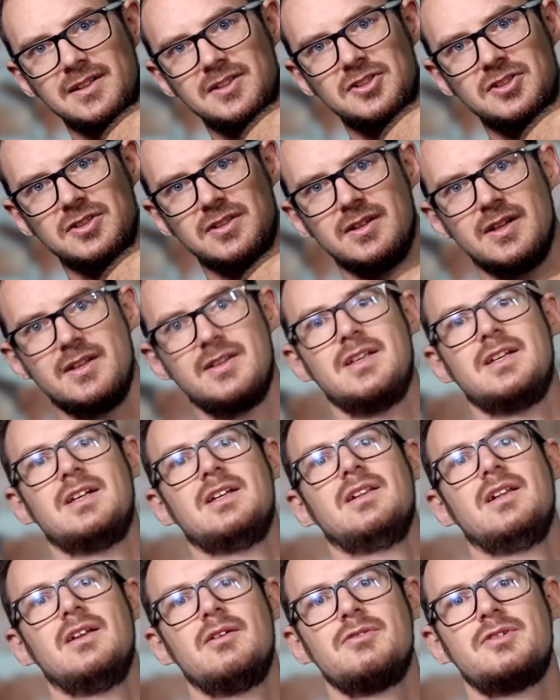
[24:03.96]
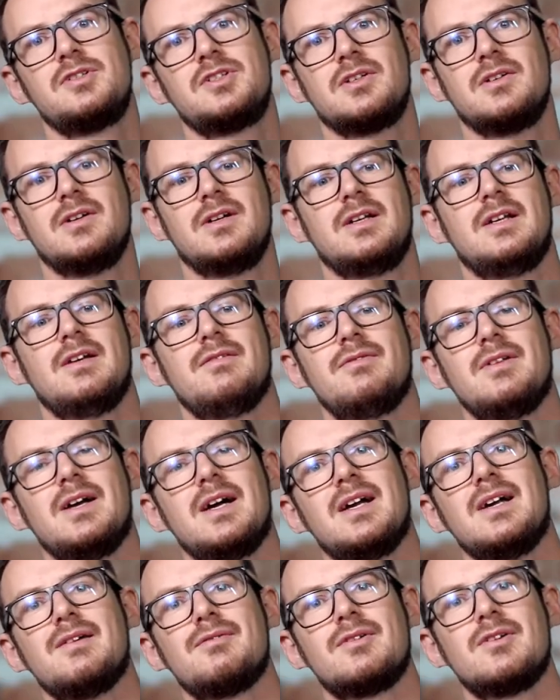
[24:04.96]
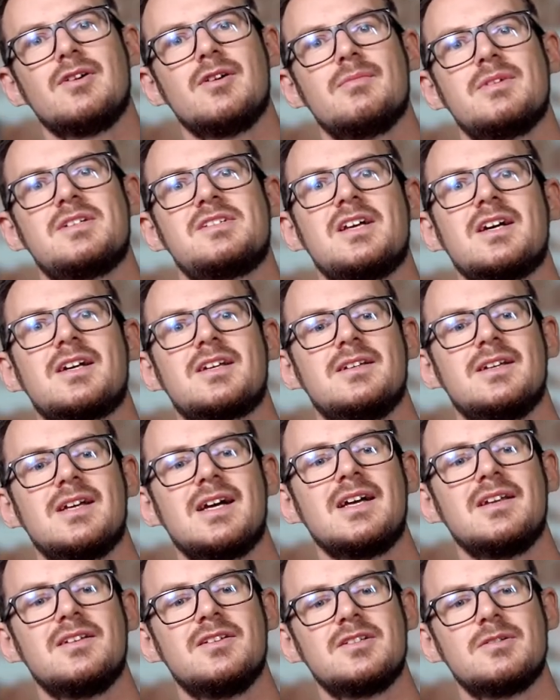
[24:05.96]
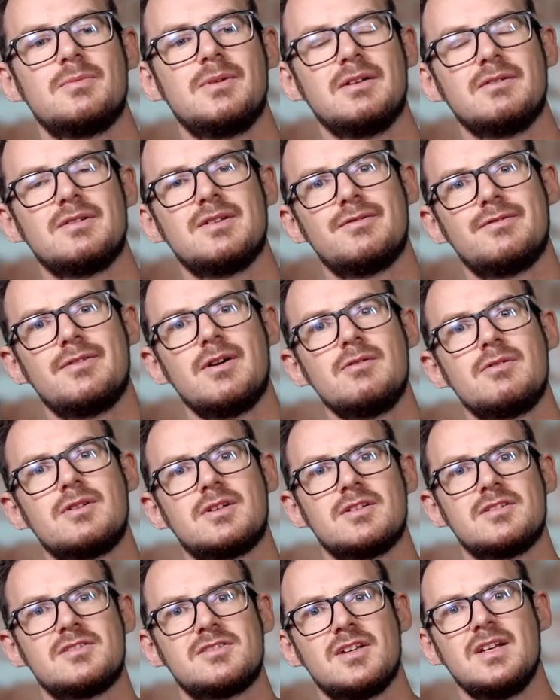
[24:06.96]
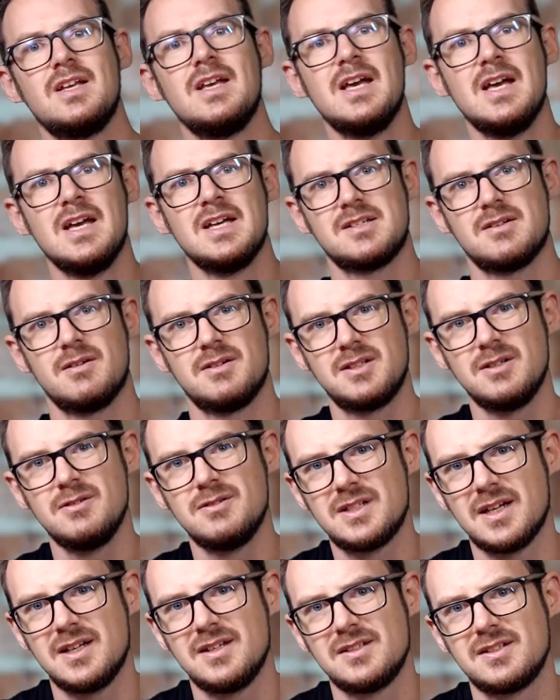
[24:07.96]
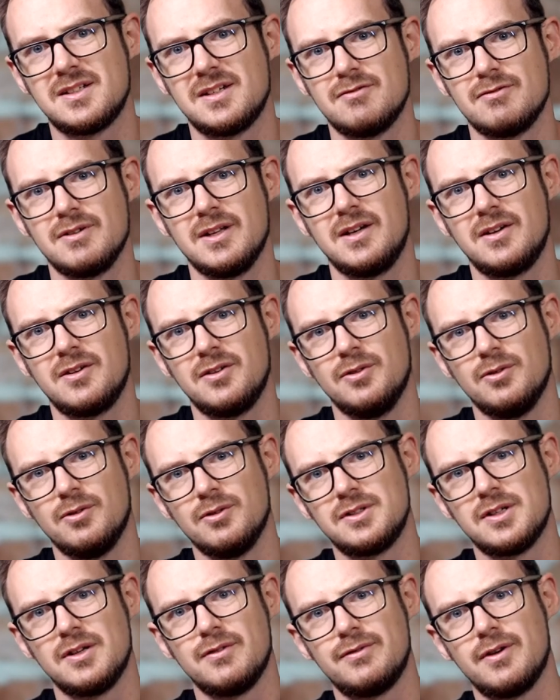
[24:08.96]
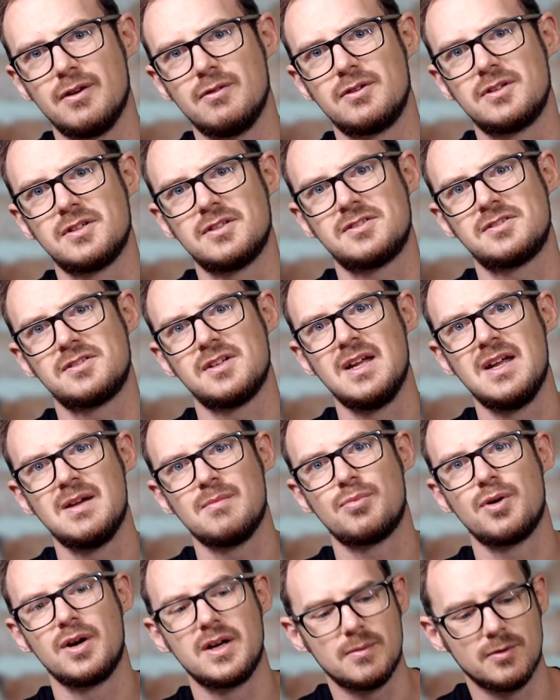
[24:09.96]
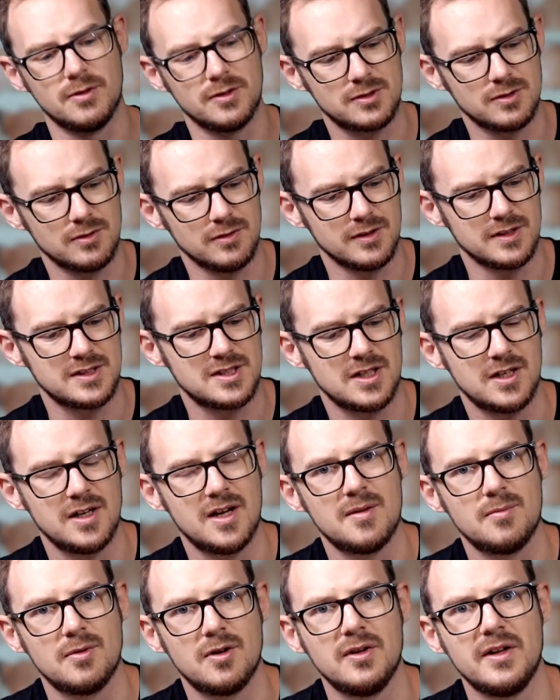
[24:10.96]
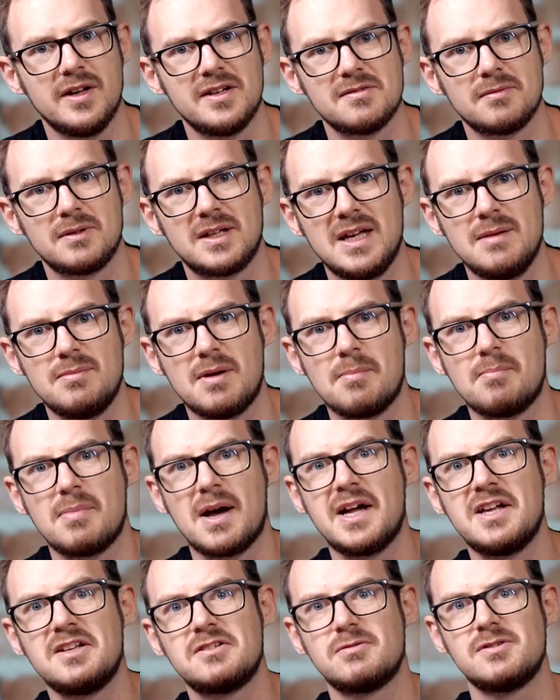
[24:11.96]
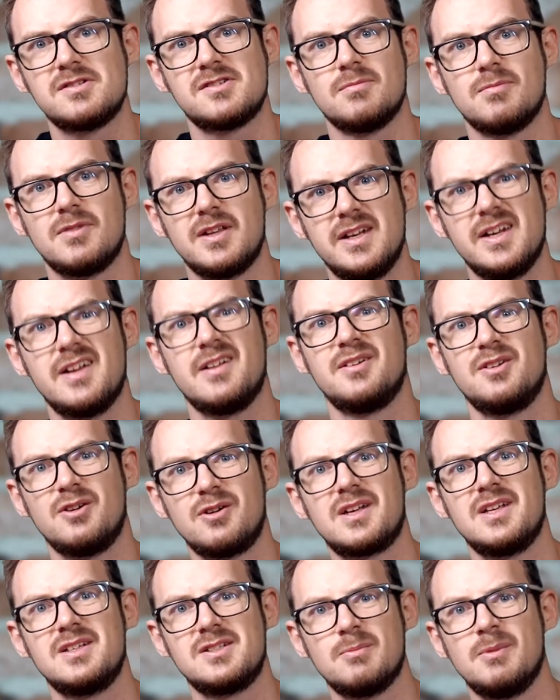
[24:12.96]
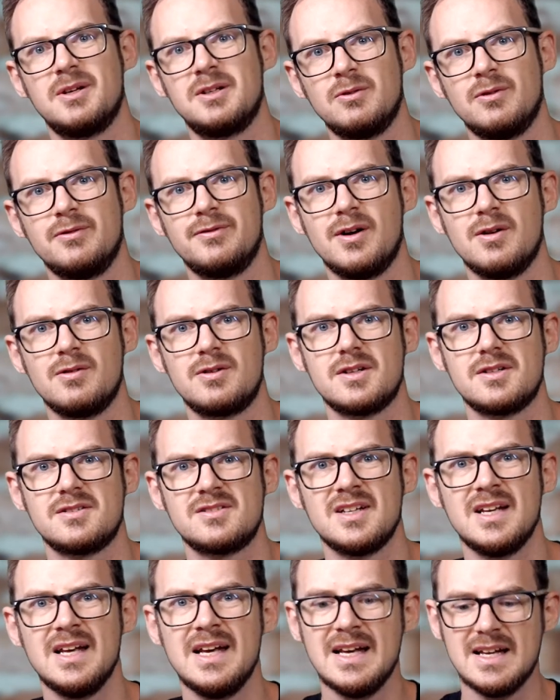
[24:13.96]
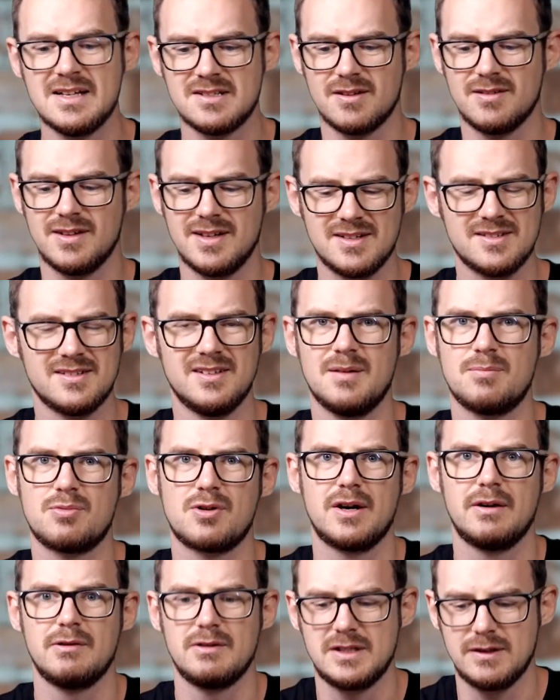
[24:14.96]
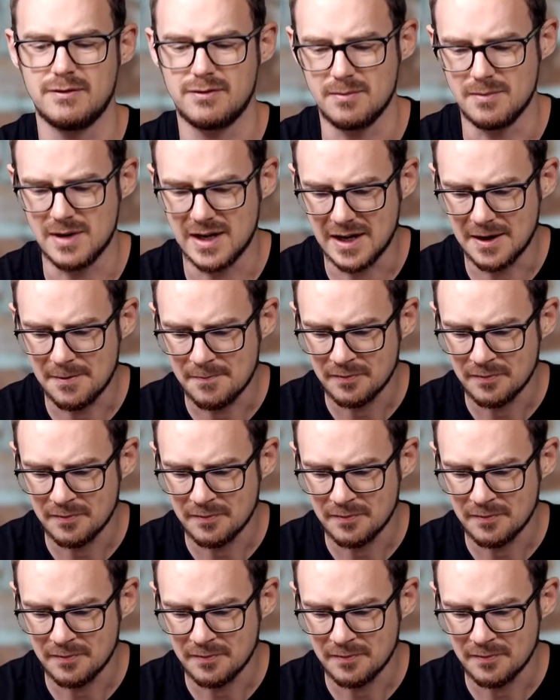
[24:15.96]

shot and then a low shot, and I haven't got my second hand to be able to focus. So I do tend to rely on autofocus pretty much all the time, unless I'm keeping pace with something. I'll knock it into manual focus. So that isn't a priority for me.